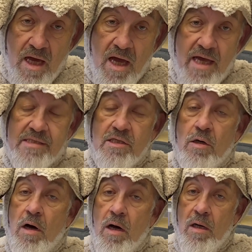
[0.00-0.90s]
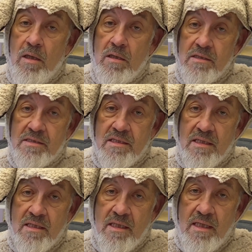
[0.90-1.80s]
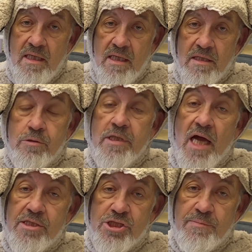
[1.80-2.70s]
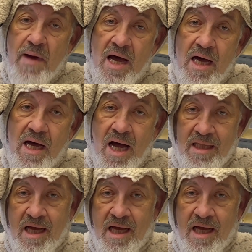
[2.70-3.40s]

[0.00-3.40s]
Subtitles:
It's called Kriyat Shema al